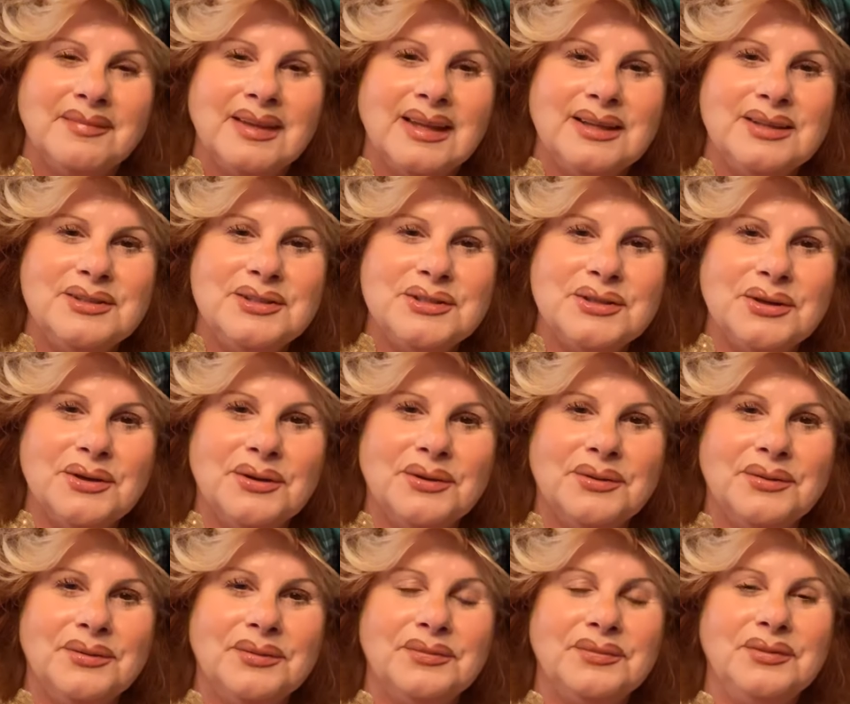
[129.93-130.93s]
So
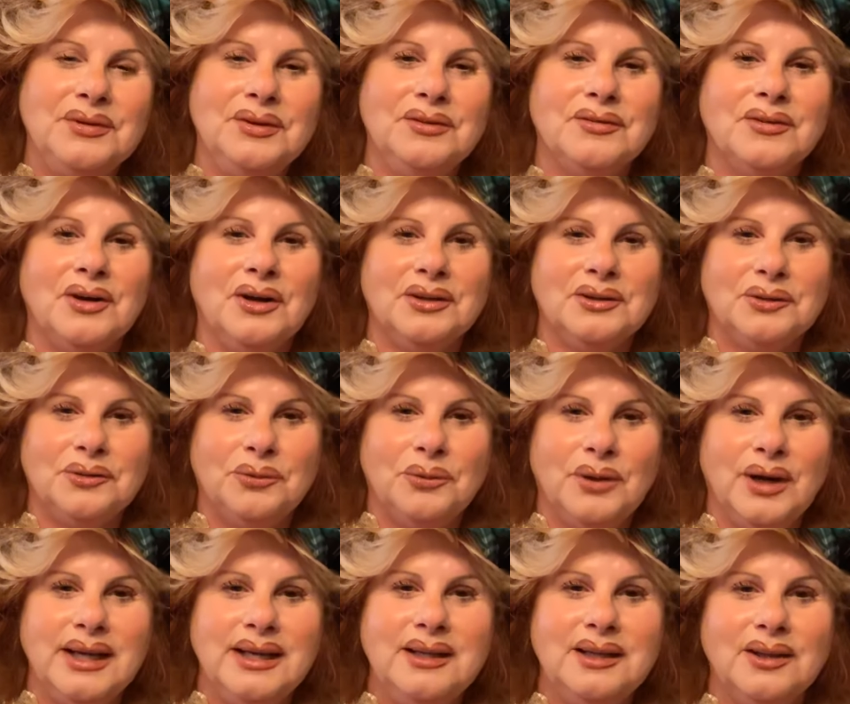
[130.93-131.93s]
you've got
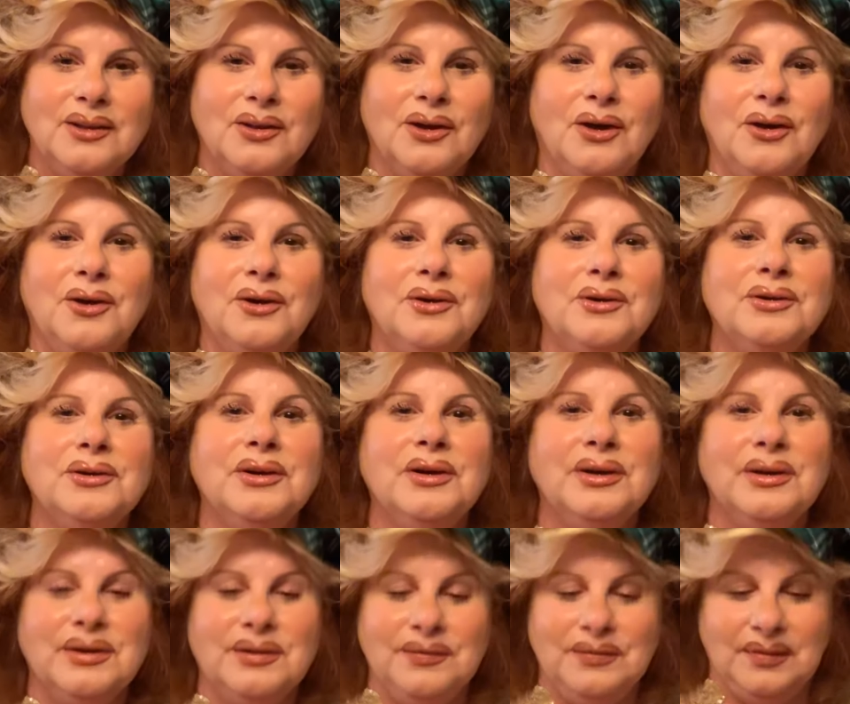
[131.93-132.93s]
quite a long
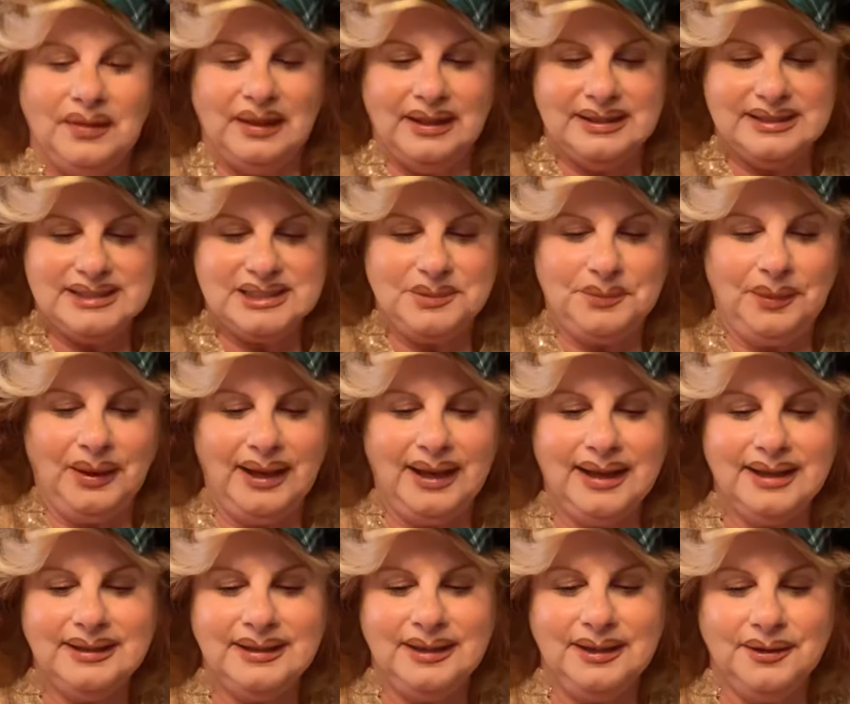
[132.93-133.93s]

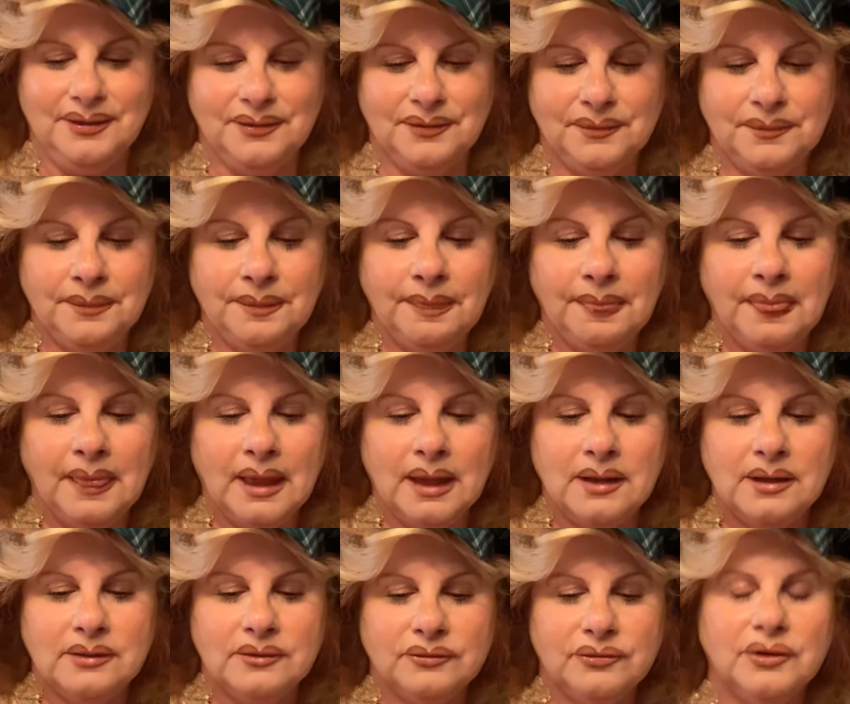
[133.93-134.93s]
span here
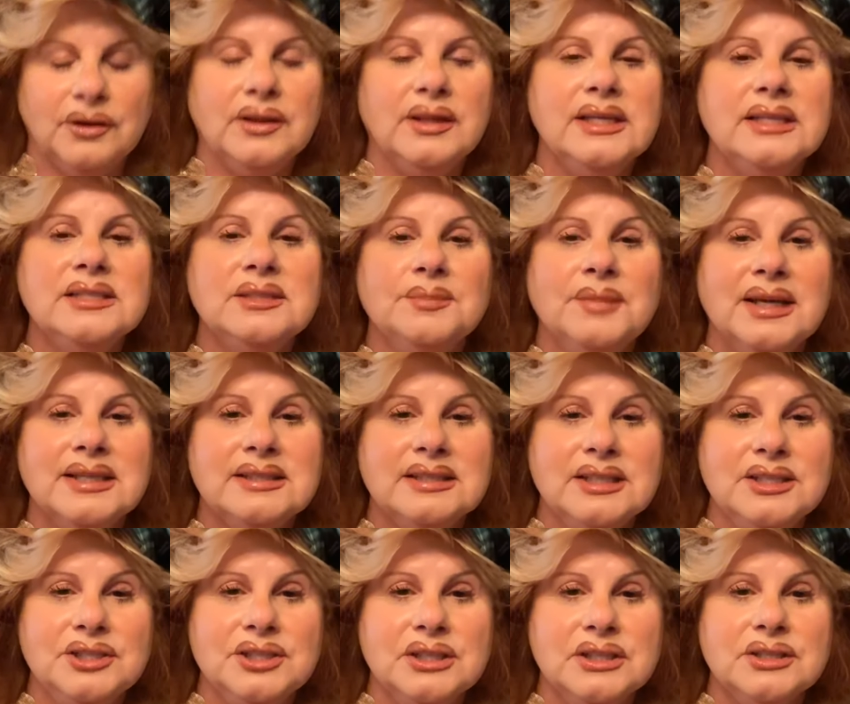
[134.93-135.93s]
for these
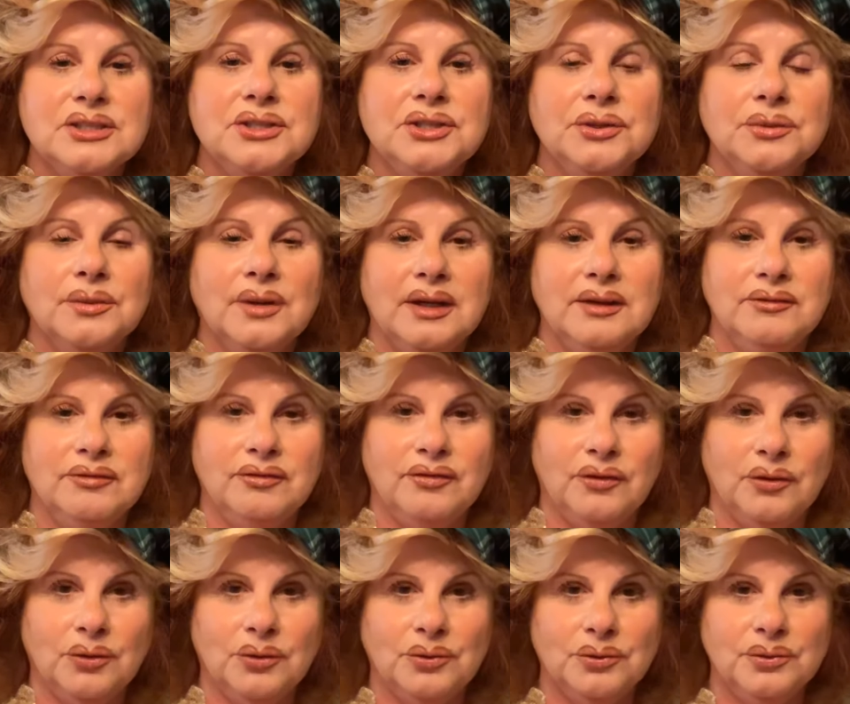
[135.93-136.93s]
messages to
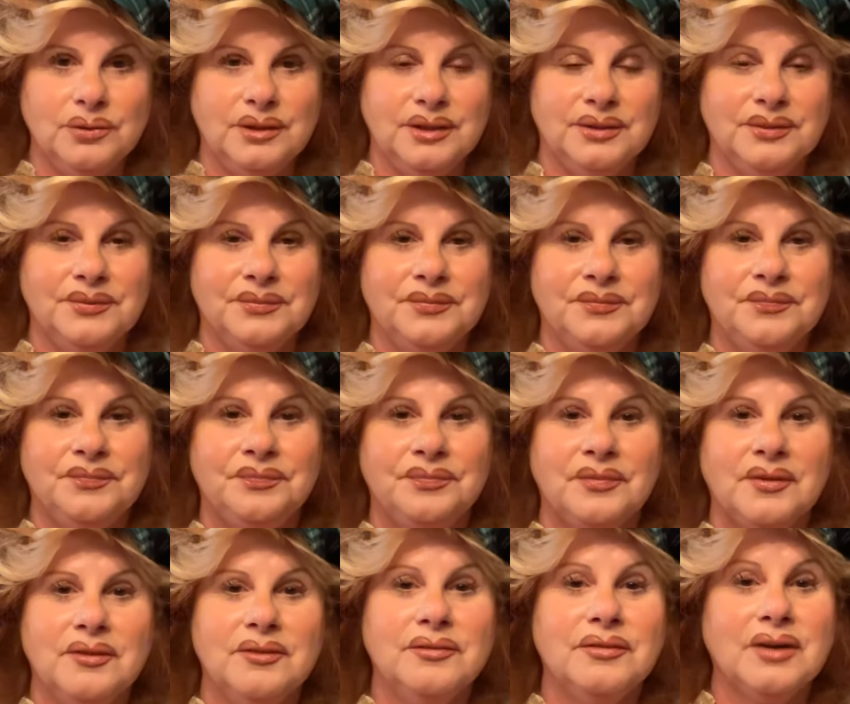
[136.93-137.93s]
unfold,
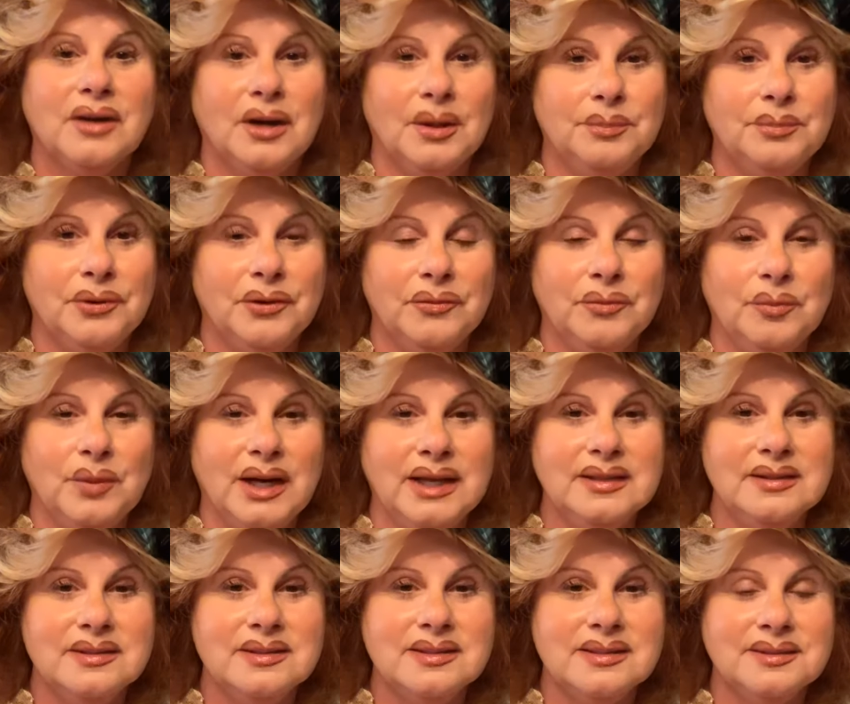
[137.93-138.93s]
a couple of
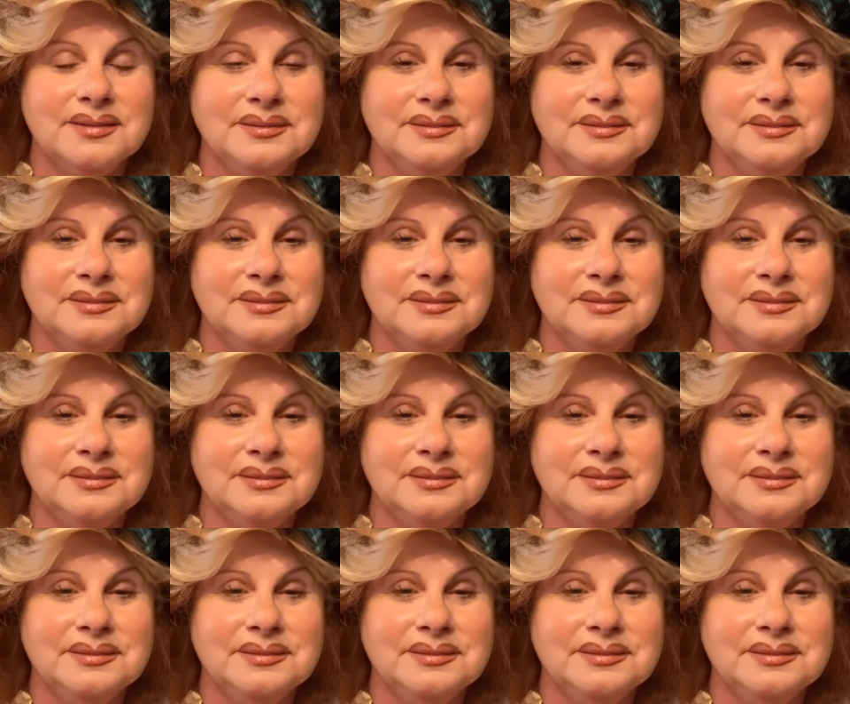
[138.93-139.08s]
months.